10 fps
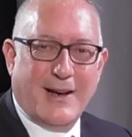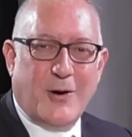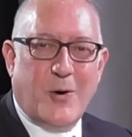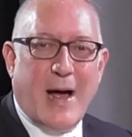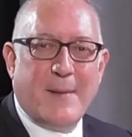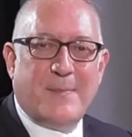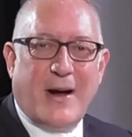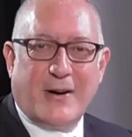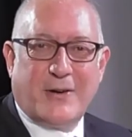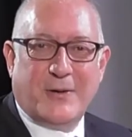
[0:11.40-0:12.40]
I'm
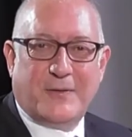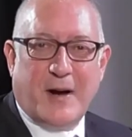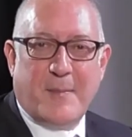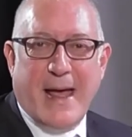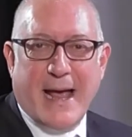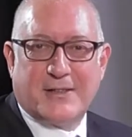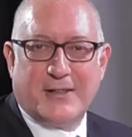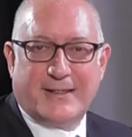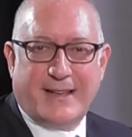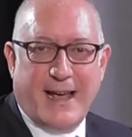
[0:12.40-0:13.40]
Marco from
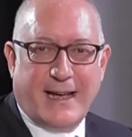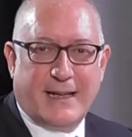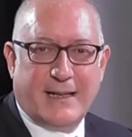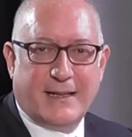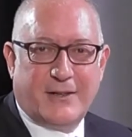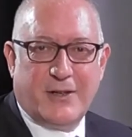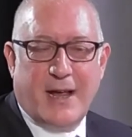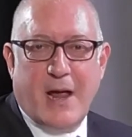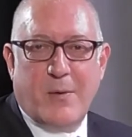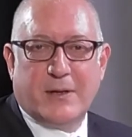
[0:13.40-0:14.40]
AxelTech.
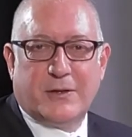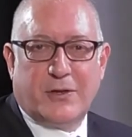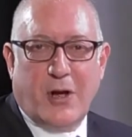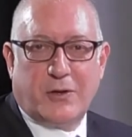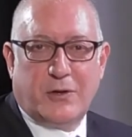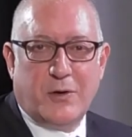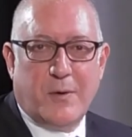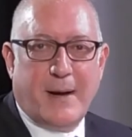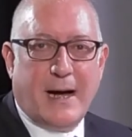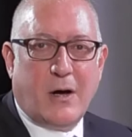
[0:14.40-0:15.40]
Today I want to talk to you
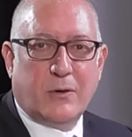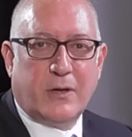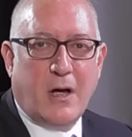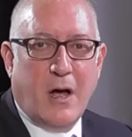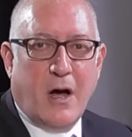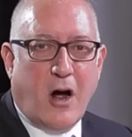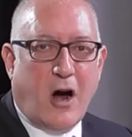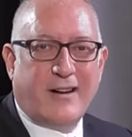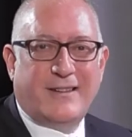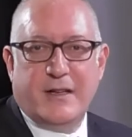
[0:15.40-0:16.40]
about
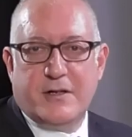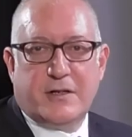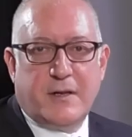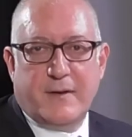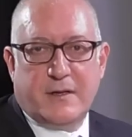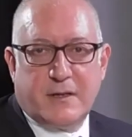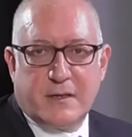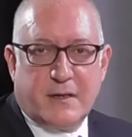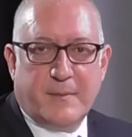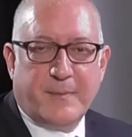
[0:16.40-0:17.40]
our DigiTV
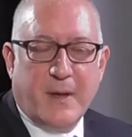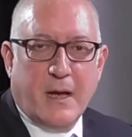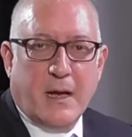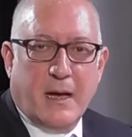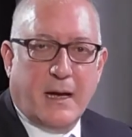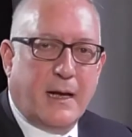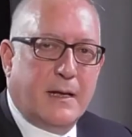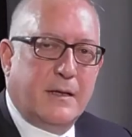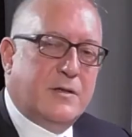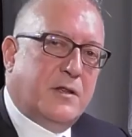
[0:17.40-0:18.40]
system.
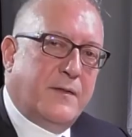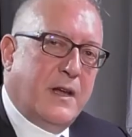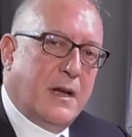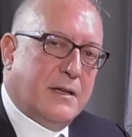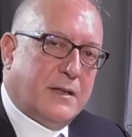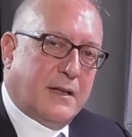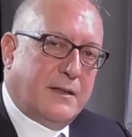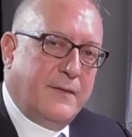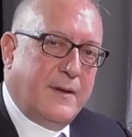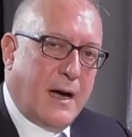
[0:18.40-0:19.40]
DigiTV is a
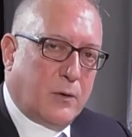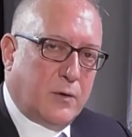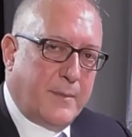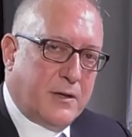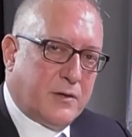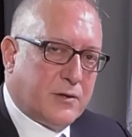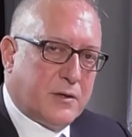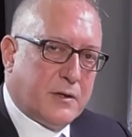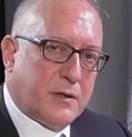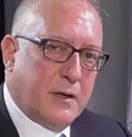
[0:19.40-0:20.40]
TV automation
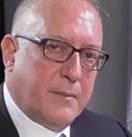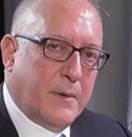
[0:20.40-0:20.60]
system